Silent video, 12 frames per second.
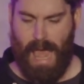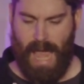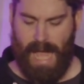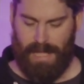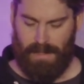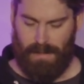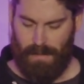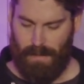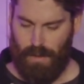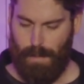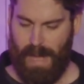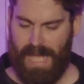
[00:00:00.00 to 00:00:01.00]
And
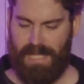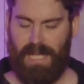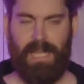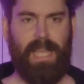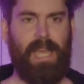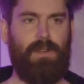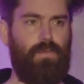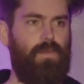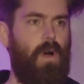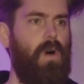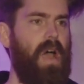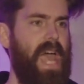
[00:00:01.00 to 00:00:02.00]
you basically get
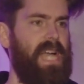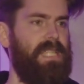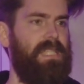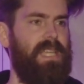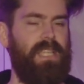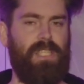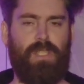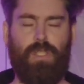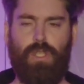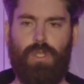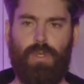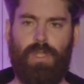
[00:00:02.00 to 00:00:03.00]
raw access
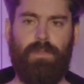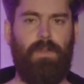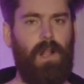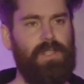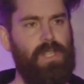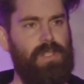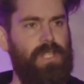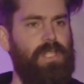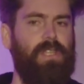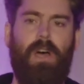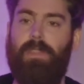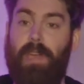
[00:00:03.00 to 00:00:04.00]
to the
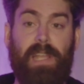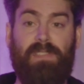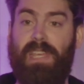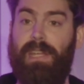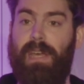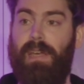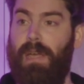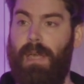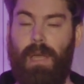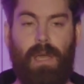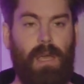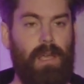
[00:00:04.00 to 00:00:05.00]
voltages on the antenna,
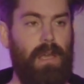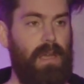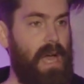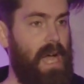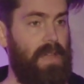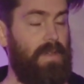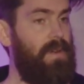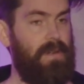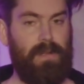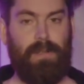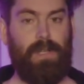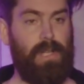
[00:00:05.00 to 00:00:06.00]

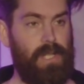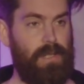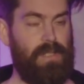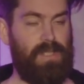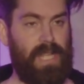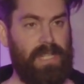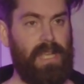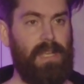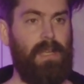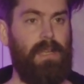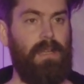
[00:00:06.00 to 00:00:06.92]
either setting